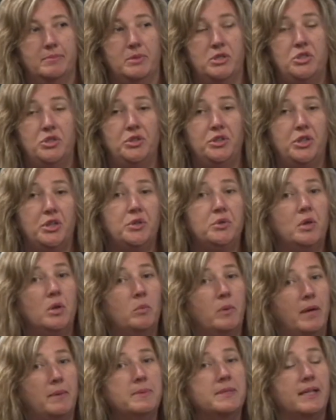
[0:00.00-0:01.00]
But you can go to our
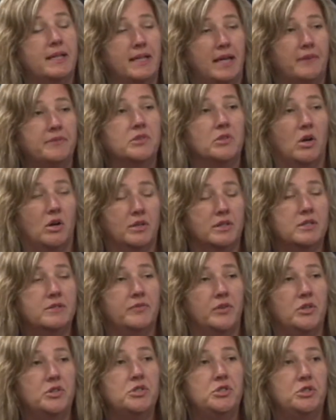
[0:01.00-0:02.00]
website after August
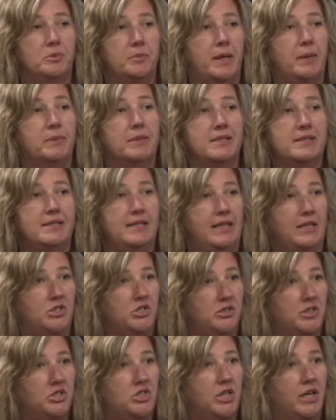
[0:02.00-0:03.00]
1st and you'll be able to see each
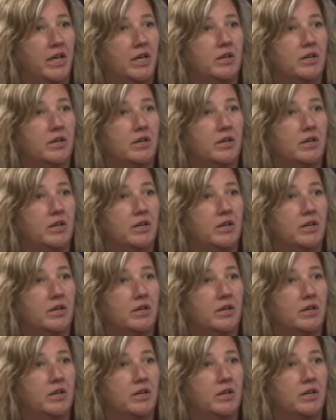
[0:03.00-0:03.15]
of the That's chairs.